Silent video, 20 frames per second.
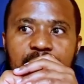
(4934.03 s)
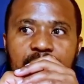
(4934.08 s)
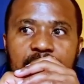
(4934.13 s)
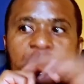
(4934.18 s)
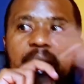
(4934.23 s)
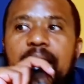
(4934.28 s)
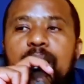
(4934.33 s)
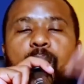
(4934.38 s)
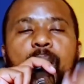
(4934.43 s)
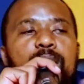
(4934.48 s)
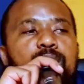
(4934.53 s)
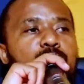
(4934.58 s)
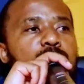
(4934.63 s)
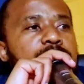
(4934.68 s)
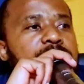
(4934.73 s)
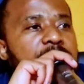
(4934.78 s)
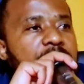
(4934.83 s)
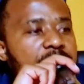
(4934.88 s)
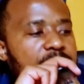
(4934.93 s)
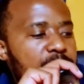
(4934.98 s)
Really what
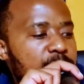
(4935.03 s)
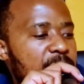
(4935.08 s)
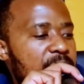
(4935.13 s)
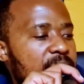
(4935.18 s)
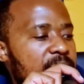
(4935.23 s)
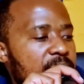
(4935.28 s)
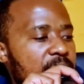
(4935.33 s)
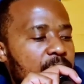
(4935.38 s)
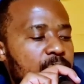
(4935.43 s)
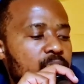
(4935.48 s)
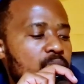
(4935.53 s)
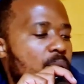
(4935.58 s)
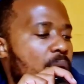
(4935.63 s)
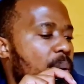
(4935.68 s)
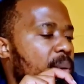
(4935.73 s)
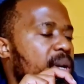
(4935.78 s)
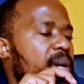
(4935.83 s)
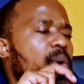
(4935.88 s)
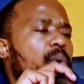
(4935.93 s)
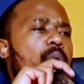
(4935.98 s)
you're telling me is like, no,
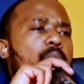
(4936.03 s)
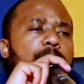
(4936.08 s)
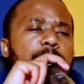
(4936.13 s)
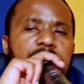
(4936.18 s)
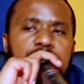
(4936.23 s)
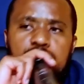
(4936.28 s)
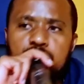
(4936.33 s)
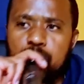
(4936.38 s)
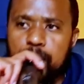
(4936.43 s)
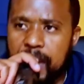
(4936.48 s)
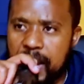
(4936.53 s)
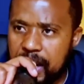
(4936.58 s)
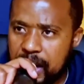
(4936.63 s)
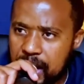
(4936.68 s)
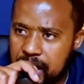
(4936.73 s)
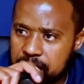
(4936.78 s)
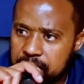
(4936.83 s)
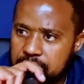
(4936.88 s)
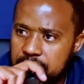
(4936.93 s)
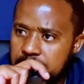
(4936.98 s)
I want to go back to my
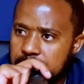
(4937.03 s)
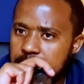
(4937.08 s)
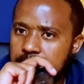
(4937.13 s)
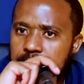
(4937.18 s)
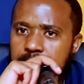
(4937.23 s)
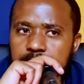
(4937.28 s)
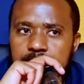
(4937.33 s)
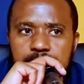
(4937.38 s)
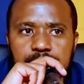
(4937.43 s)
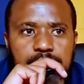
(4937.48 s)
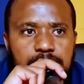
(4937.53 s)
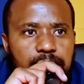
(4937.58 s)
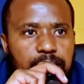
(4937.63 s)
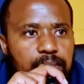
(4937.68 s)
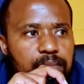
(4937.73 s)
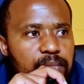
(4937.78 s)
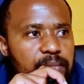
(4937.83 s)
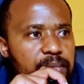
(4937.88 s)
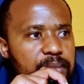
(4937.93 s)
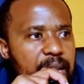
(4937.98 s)
last.
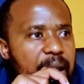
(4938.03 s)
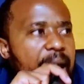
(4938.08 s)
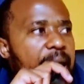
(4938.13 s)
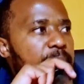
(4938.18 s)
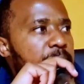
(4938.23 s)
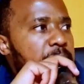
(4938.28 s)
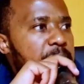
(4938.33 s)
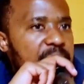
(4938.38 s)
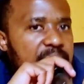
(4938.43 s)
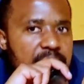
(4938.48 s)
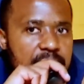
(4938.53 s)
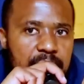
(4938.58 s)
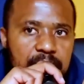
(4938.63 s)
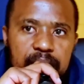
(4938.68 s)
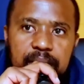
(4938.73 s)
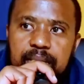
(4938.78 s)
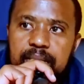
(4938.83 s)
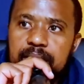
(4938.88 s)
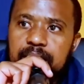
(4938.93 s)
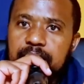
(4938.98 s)
I miss
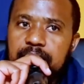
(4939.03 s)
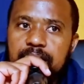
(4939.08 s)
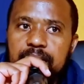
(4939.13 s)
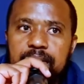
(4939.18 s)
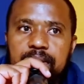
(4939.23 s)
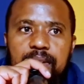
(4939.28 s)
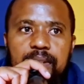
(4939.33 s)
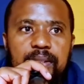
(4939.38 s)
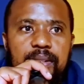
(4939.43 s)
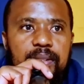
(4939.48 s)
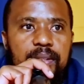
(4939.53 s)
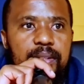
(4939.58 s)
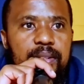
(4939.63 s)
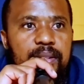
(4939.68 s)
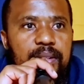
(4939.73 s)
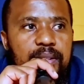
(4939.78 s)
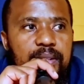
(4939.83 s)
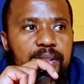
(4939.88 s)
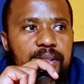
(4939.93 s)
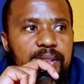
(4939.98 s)
it.
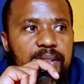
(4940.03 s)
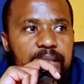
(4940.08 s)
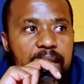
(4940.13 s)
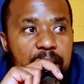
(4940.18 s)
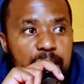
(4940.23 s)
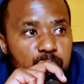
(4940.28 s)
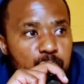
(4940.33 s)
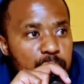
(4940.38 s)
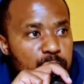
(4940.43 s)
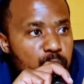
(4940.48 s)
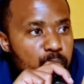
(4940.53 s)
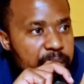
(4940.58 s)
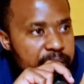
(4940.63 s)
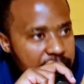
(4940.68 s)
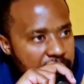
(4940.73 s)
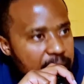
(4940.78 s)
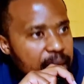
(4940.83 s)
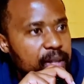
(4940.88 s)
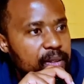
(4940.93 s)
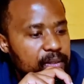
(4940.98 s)
That's what you're
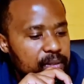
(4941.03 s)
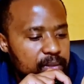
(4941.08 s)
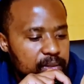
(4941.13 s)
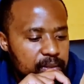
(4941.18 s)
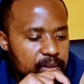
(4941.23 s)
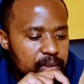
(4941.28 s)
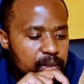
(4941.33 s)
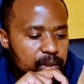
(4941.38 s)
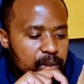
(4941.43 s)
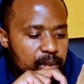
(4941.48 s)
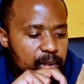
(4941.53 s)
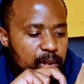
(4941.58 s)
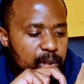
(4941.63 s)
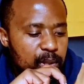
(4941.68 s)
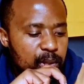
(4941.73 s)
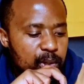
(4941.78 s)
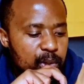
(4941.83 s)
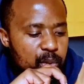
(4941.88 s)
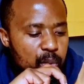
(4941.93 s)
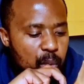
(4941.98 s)
saying.
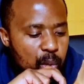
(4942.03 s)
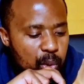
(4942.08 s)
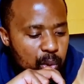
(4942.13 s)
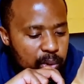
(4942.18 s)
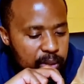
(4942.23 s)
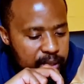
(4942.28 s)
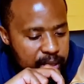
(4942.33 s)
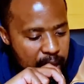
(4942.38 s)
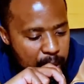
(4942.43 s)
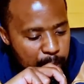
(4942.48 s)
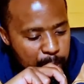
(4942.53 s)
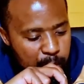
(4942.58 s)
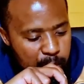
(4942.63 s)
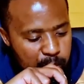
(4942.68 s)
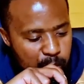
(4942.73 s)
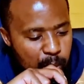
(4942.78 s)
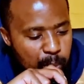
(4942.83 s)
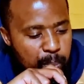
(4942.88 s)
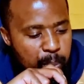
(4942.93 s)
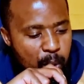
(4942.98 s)
So the
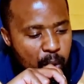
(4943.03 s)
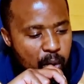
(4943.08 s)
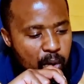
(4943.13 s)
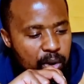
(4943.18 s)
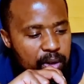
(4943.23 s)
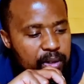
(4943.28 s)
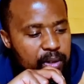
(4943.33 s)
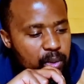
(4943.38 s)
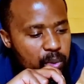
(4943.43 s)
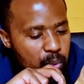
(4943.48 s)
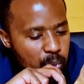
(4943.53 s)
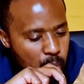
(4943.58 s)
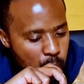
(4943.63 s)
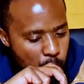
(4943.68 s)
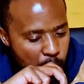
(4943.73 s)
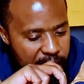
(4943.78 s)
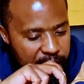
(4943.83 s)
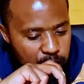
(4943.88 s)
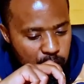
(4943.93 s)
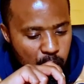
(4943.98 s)
Apostle Paul
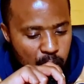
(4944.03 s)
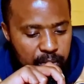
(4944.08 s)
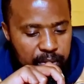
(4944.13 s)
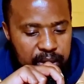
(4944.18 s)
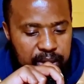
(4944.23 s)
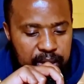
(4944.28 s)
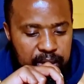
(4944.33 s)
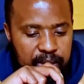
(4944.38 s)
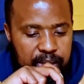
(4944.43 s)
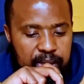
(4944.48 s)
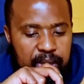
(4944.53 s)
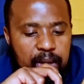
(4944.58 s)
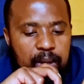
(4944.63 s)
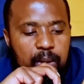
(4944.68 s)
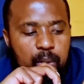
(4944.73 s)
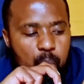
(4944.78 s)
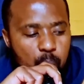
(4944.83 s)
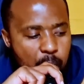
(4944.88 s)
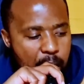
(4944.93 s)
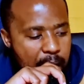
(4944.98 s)
went over this.
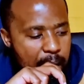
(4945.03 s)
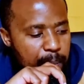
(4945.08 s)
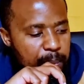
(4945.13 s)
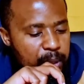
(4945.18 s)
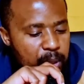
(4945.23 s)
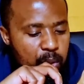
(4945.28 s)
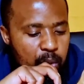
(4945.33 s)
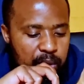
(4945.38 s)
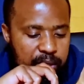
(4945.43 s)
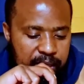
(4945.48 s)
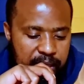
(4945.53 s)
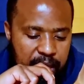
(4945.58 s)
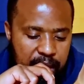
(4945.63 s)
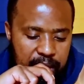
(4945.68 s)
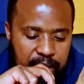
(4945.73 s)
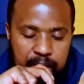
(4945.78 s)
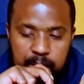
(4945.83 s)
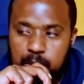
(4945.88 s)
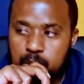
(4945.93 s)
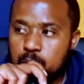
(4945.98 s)
Why? Because he
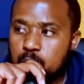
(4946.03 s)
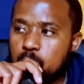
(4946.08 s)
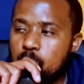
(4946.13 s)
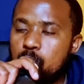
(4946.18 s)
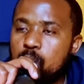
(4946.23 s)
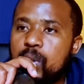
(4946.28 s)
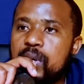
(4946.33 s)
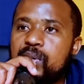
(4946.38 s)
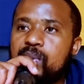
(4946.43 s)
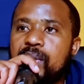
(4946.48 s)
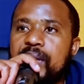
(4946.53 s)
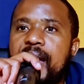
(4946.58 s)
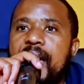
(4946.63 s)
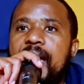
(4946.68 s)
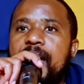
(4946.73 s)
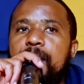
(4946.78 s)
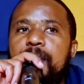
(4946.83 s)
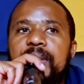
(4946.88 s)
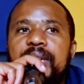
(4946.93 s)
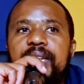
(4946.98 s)
understood what's going to
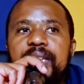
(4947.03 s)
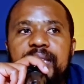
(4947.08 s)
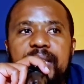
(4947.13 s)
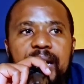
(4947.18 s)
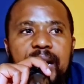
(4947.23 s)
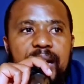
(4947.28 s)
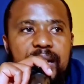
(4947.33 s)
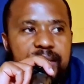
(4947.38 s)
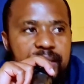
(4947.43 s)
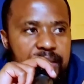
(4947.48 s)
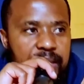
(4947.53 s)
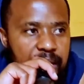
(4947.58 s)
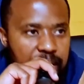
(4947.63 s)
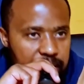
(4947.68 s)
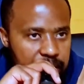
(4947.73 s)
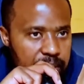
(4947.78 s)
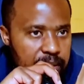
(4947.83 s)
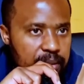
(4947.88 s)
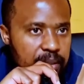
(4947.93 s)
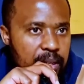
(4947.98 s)
happen in the last
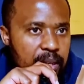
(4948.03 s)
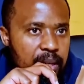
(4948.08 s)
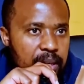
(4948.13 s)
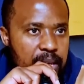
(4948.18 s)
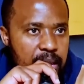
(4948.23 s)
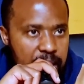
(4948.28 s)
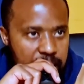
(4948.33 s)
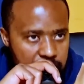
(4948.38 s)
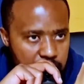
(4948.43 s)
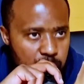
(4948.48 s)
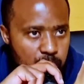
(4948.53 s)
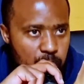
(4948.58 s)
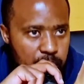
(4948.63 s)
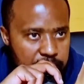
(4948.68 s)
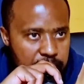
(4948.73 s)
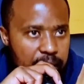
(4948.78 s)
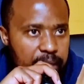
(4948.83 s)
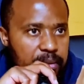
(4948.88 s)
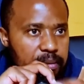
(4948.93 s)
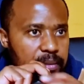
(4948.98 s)
days. He
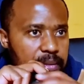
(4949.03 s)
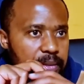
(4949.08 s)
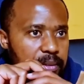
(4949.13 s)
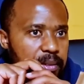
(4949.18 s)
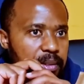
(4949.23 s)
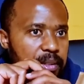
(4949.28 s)
understood that.